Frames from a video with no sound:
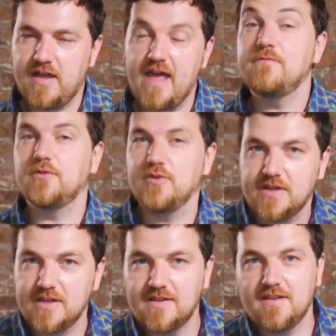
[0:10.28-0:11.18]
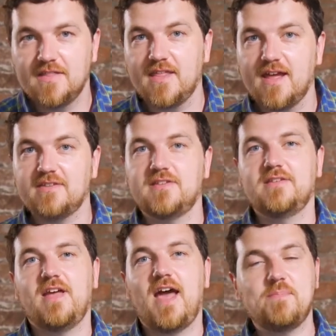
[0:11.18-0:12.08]
effery that
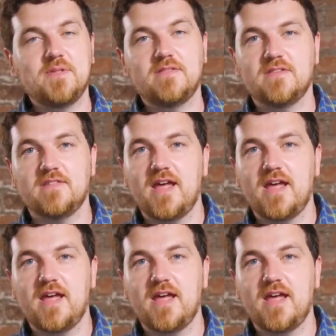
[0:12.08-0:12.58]
happens in